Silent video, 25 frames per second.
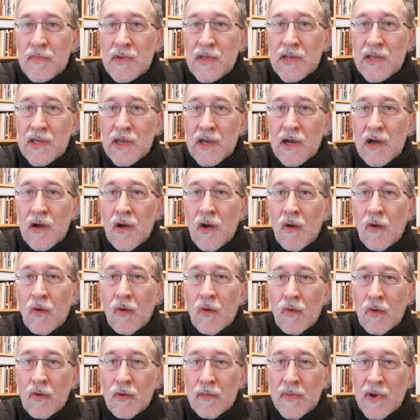media
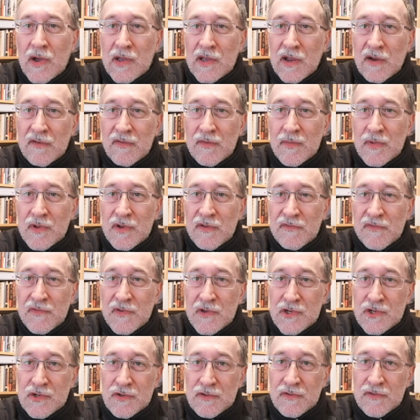or by government
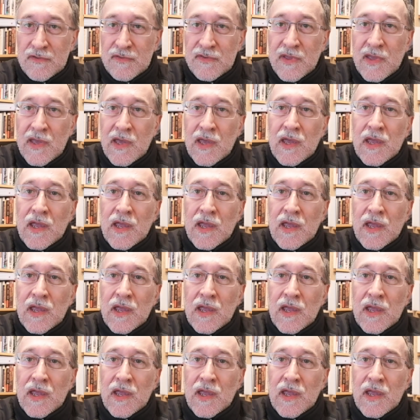officials